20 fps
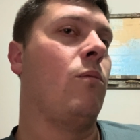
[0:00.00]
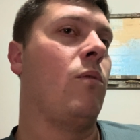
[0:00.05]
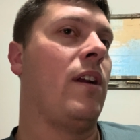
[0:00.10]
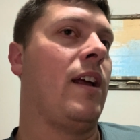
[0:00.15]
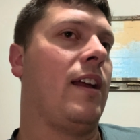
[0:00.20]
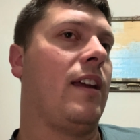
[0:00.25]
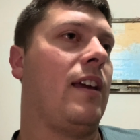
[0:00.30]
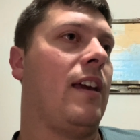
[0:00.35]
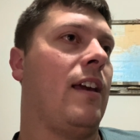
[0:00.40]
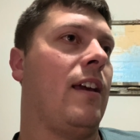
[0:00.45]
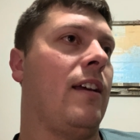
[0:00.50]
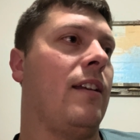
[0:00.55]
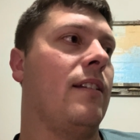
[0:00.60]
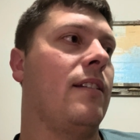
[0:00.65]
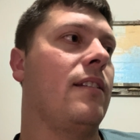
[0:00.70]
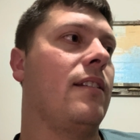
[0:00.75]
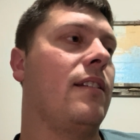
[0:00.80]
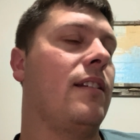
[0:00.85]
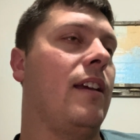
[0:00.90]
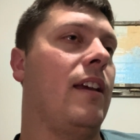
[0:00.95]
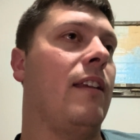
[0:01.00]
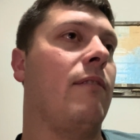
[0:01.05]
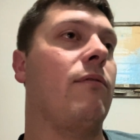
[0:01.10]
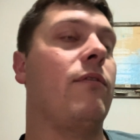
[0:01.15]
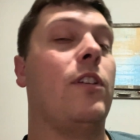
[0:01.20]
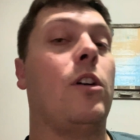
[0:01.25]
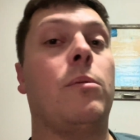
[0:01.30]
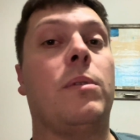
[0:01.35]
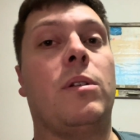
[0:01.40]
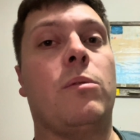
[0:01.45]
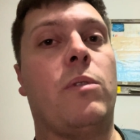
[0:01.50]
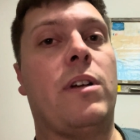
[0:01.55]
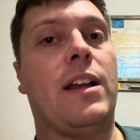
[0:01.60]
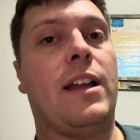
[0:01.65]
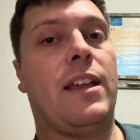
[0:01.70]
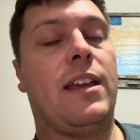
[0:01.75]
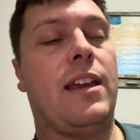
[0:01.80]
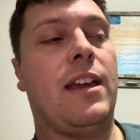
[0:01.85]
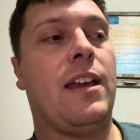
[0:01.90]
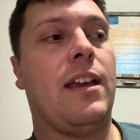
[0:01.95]
when I can and filming when
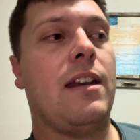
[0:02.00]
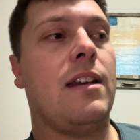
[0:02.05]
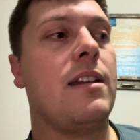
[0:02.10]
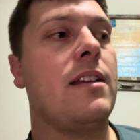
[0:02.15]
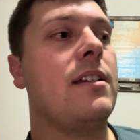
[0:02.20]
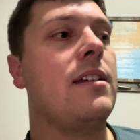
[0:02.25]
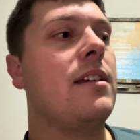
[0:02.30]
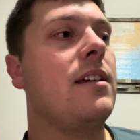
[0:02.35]
I can,